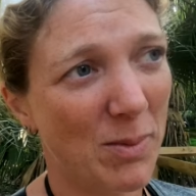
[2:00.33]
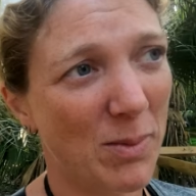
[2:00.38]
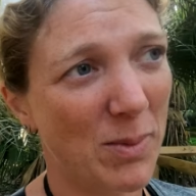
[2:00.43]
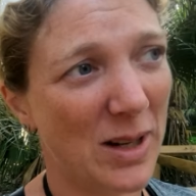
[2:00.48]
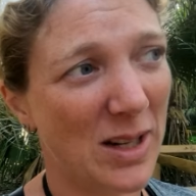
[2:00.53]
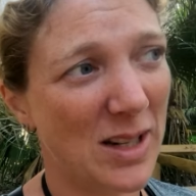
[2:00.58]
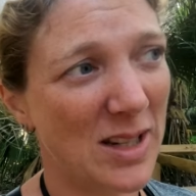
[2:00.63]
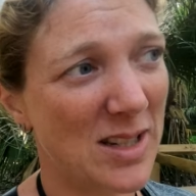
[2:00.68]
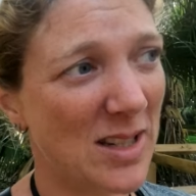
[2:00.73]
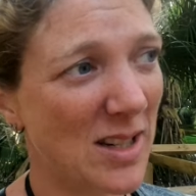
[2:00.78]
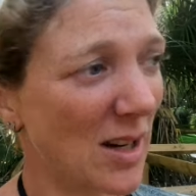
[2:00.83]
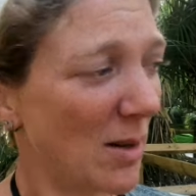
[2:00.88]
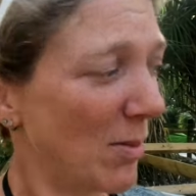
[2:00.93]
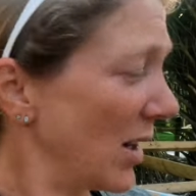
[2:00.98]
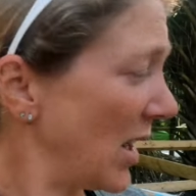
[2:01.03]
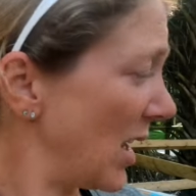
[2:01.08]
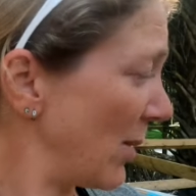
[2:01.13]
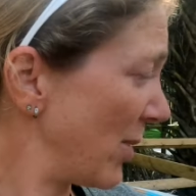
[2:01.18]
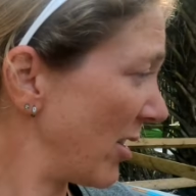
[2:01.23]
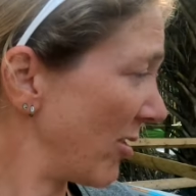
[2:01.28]
but
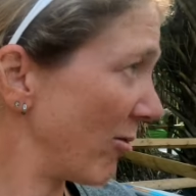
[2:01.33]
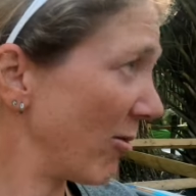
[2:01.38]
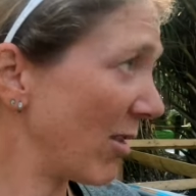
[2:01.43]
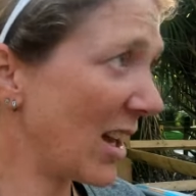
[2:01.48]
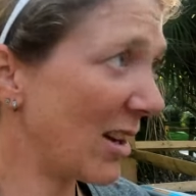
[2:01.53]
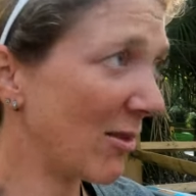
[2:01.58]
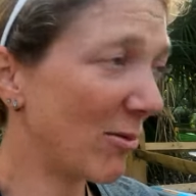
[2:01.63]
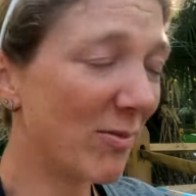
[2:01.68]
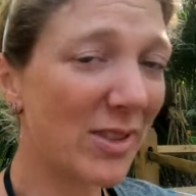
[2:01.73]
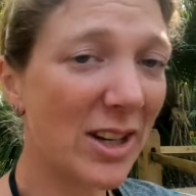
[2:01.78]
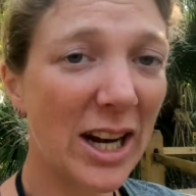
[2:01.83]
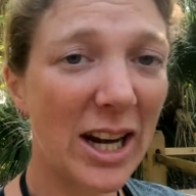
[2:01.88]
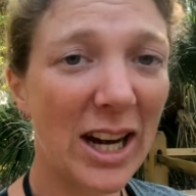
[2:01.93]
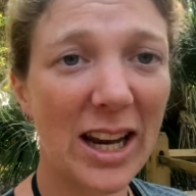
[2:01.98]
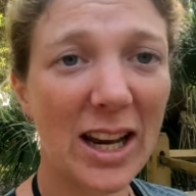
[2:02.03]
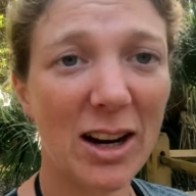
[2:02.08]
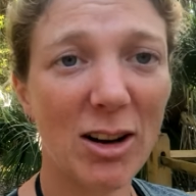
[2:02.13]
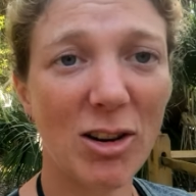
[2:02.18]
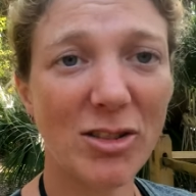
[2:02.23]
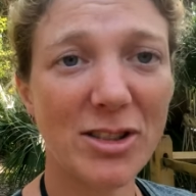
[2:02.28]
yeah, apart from that, we're gonna
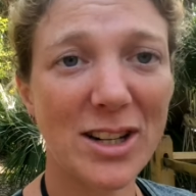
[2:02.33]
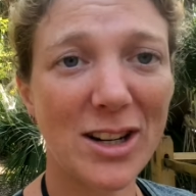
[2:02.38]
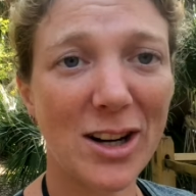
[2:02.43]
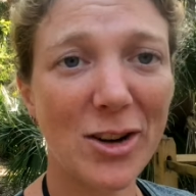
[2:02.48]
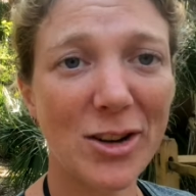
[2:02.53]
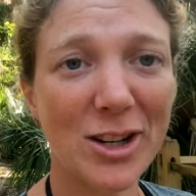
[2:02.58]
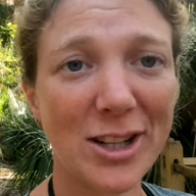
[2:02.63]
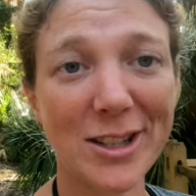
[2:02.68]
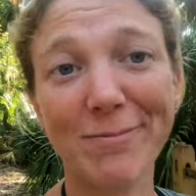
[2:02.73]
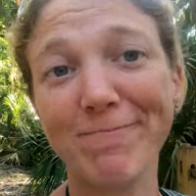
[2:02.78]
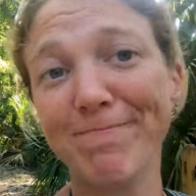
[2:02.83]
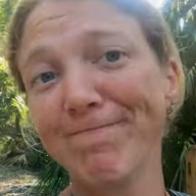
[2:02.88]
get locked and loaded.